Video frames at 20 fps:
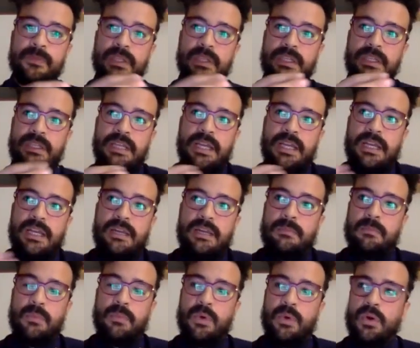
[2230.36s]
in a
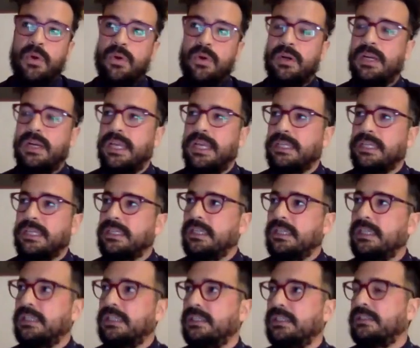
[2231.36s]
more like,
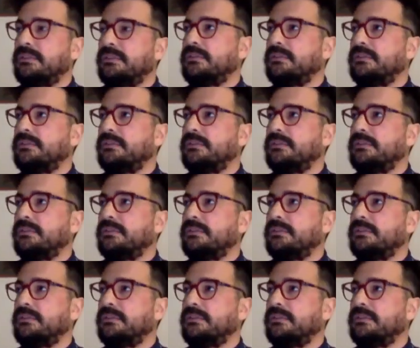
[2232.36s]
a, uh,